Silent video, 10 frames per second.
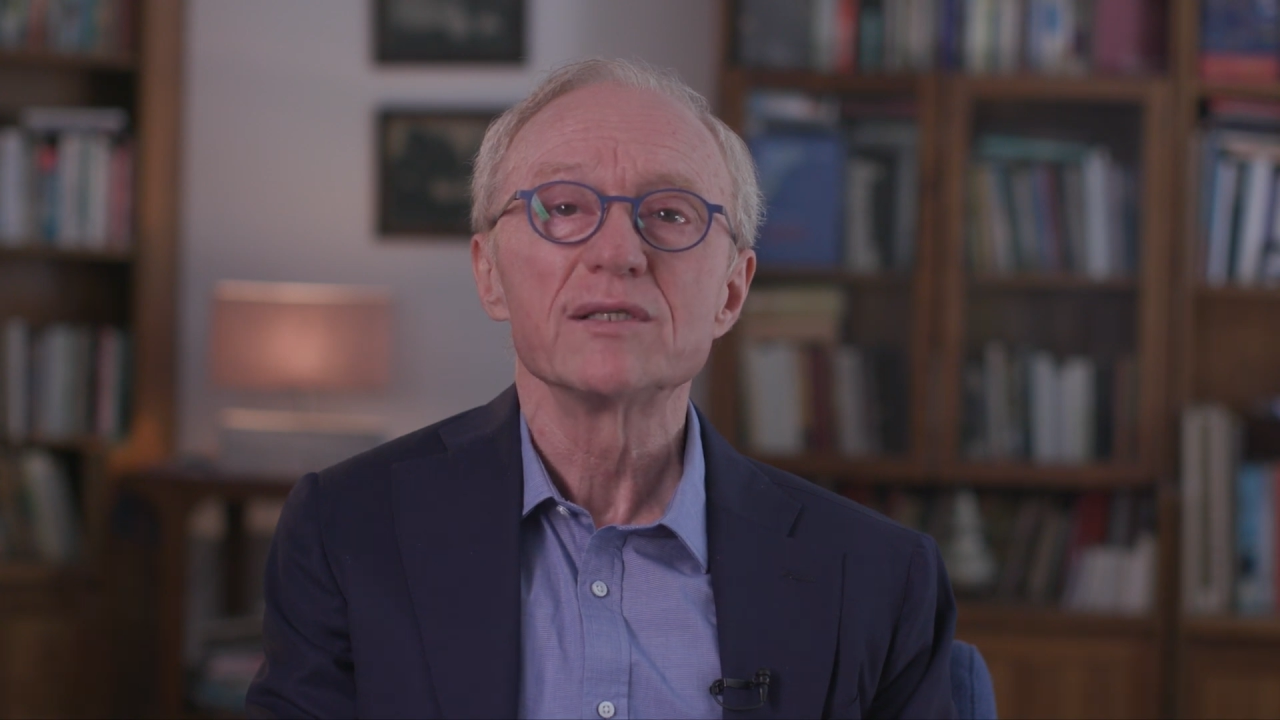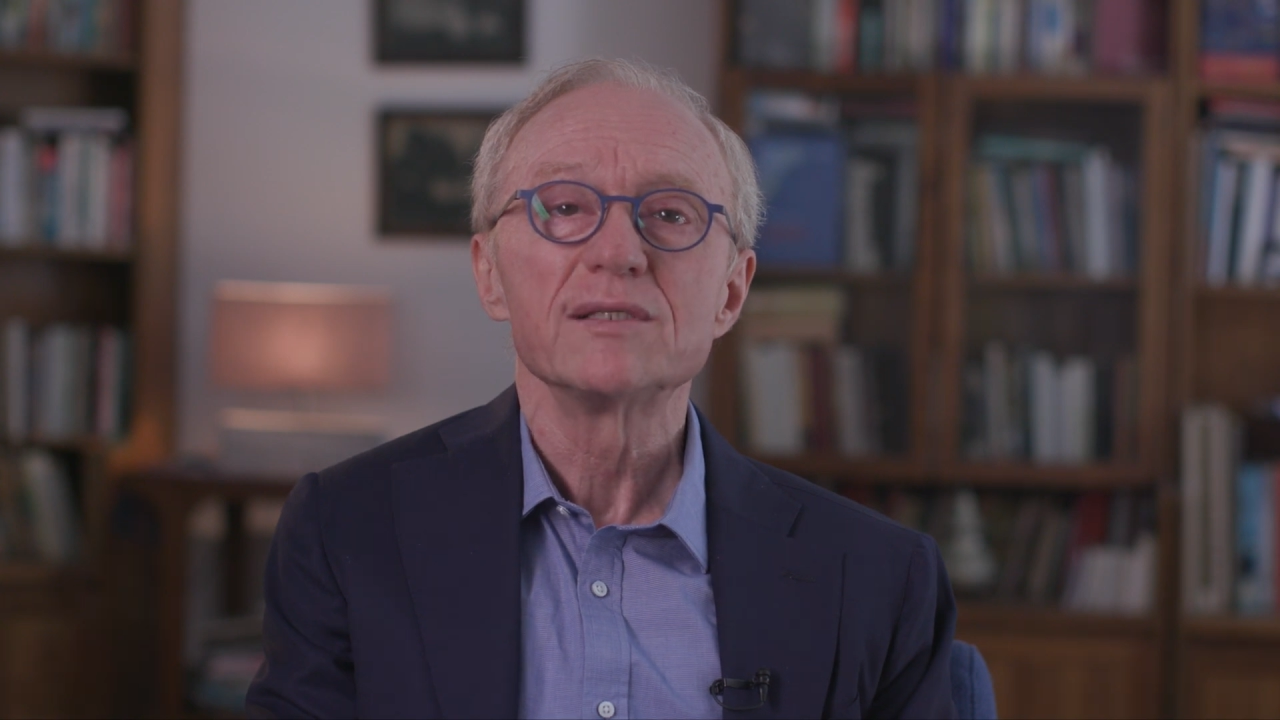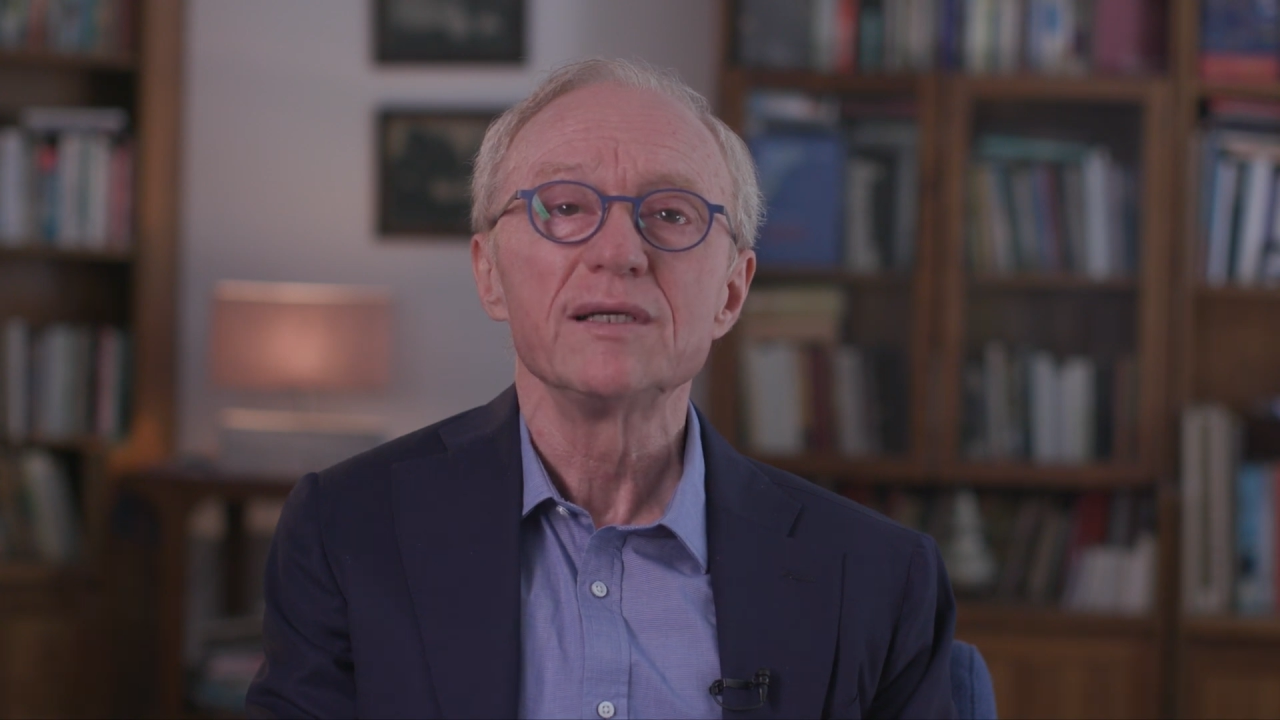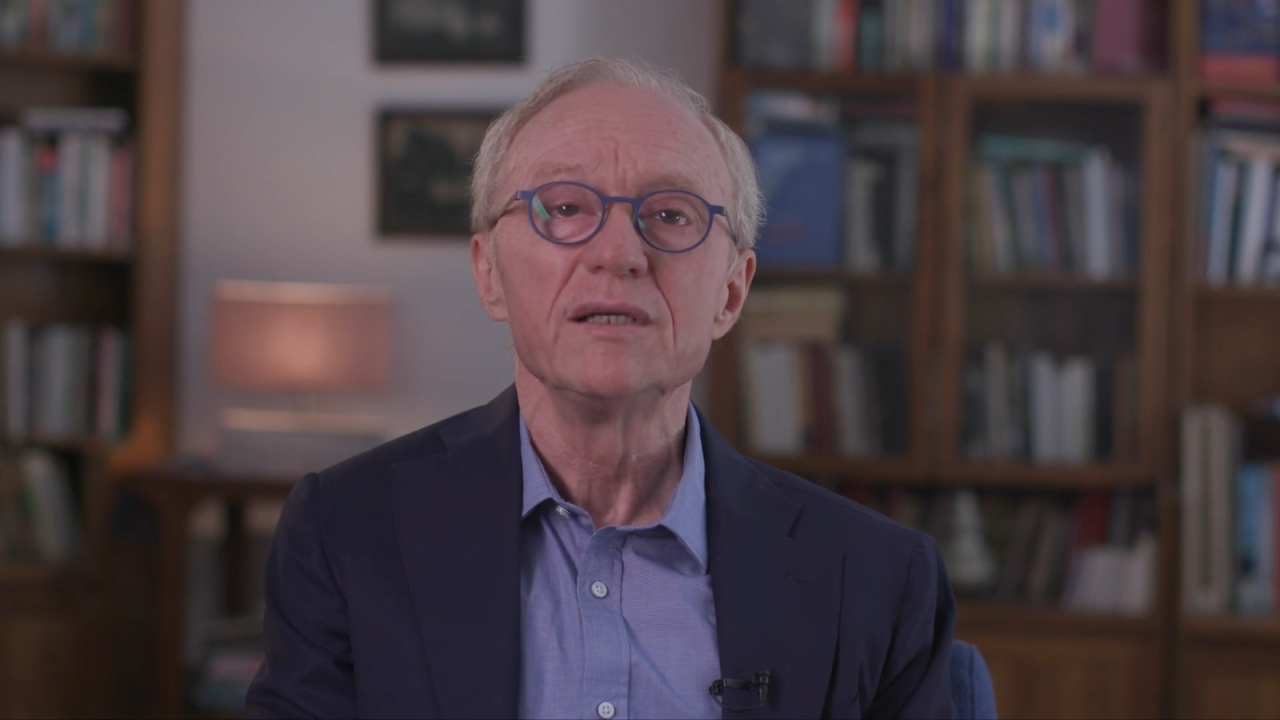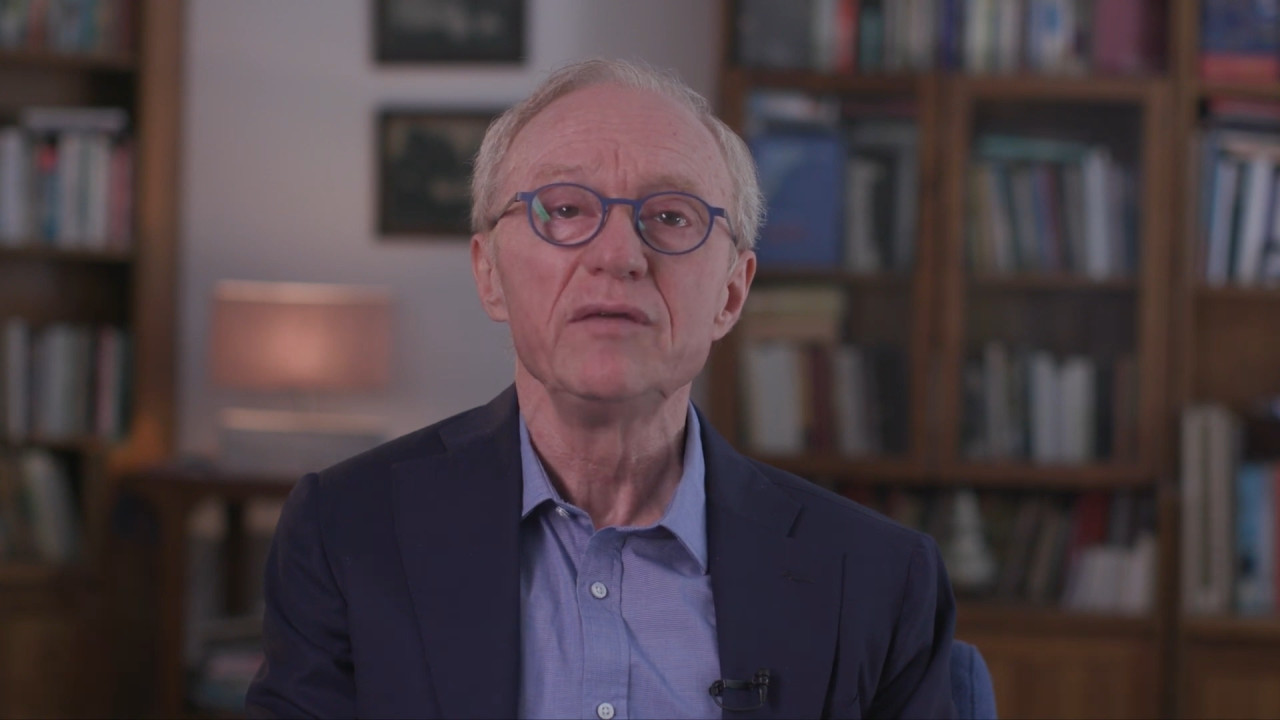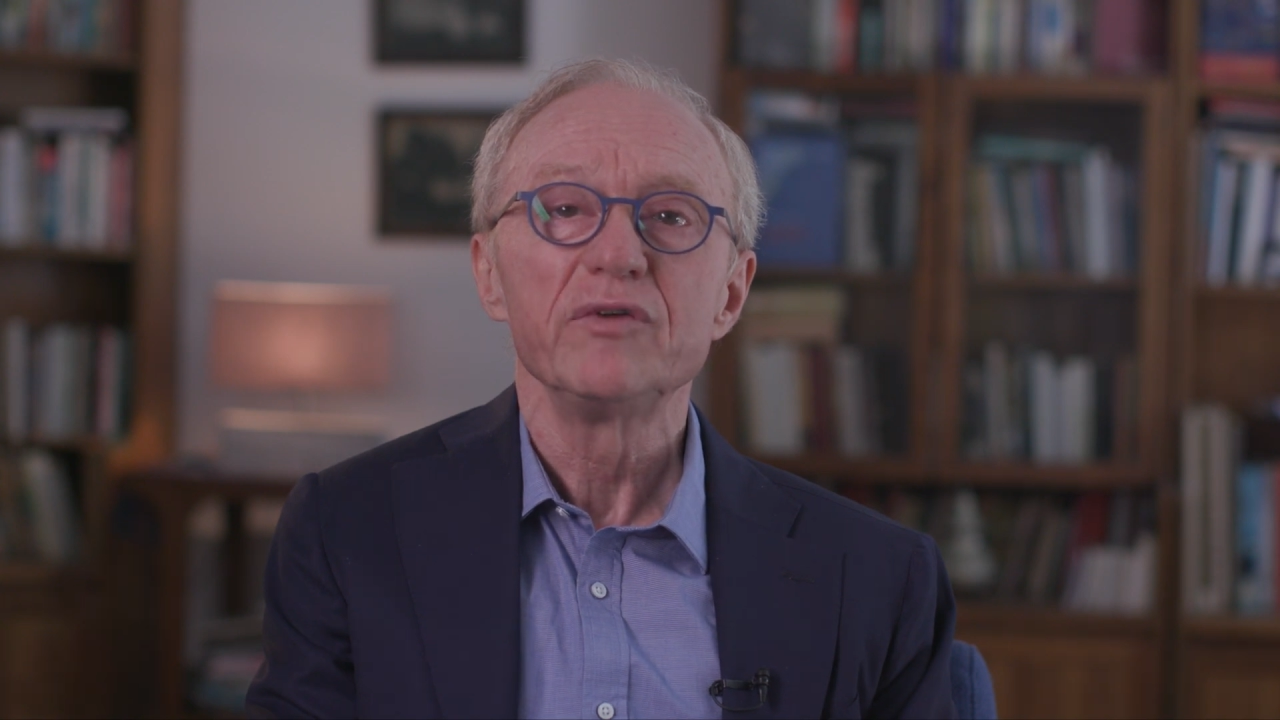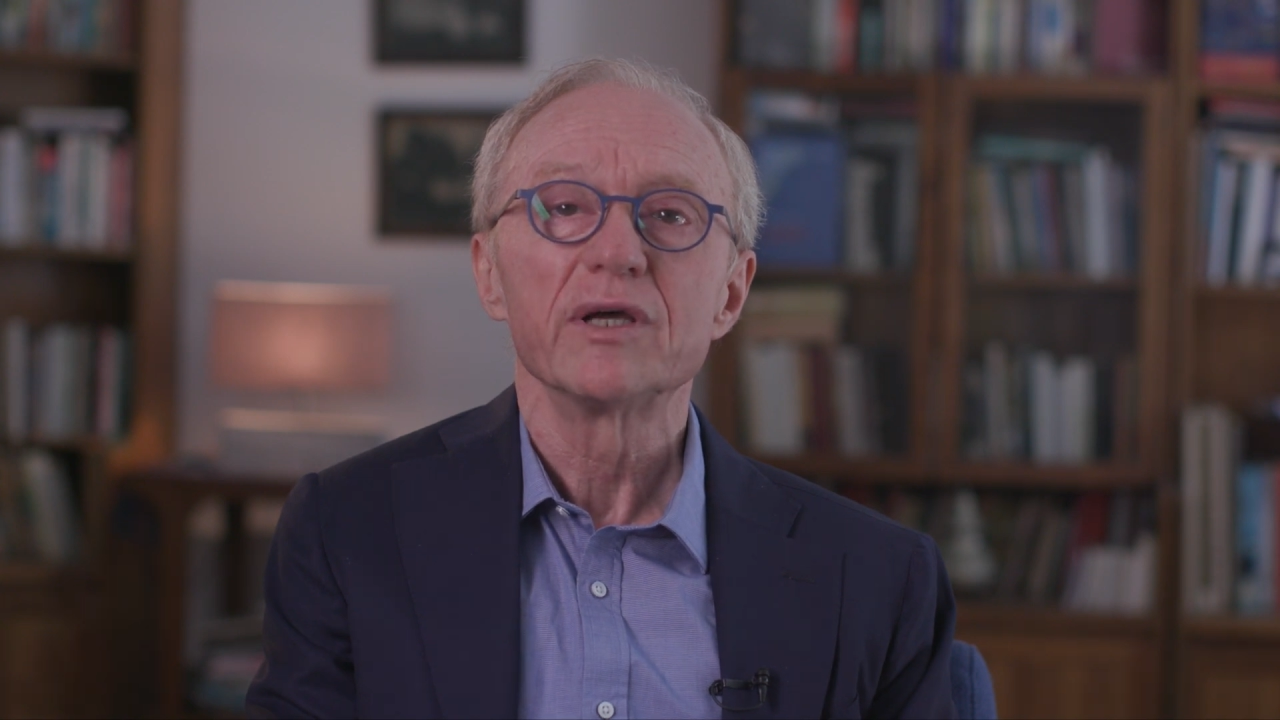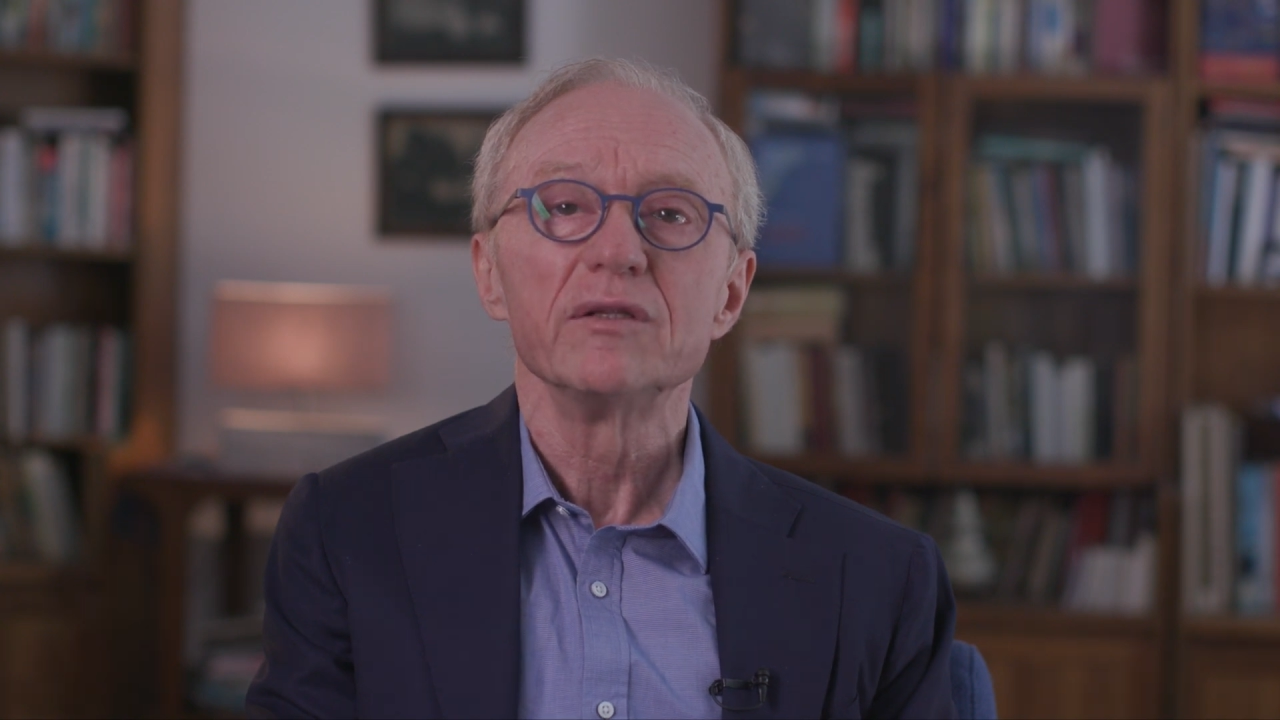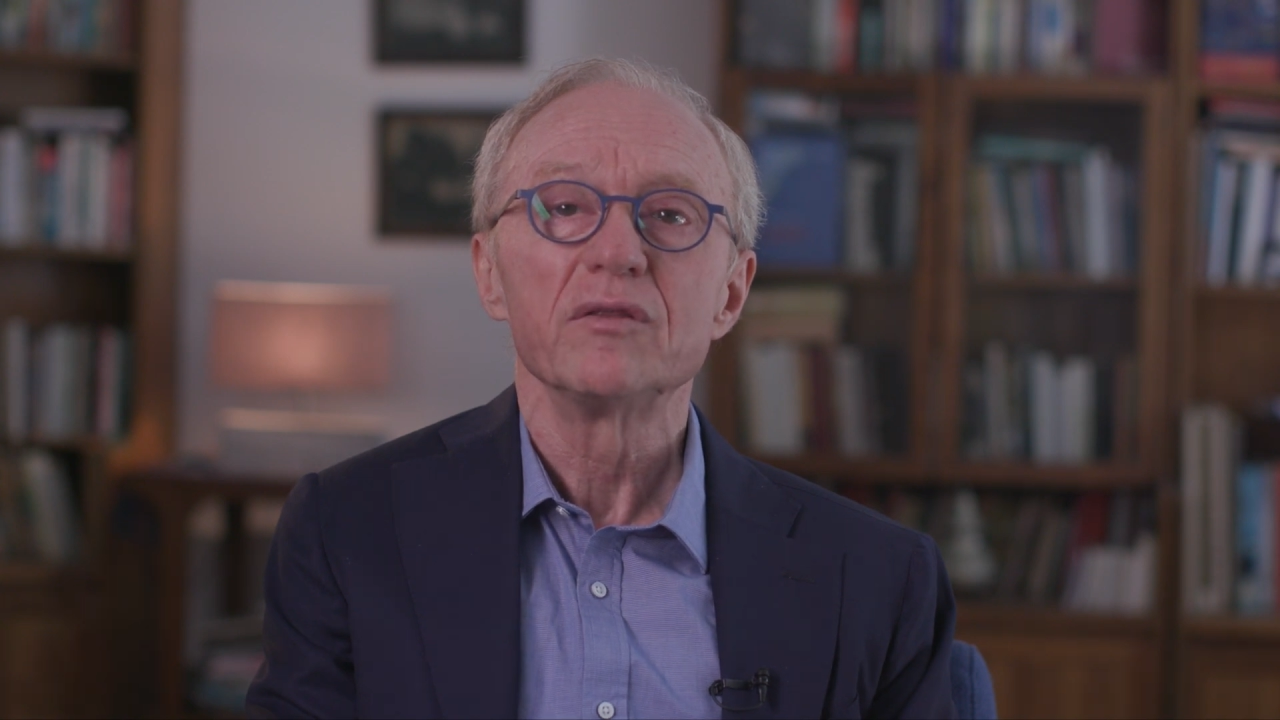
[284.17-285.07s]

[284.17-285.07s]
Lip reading: significant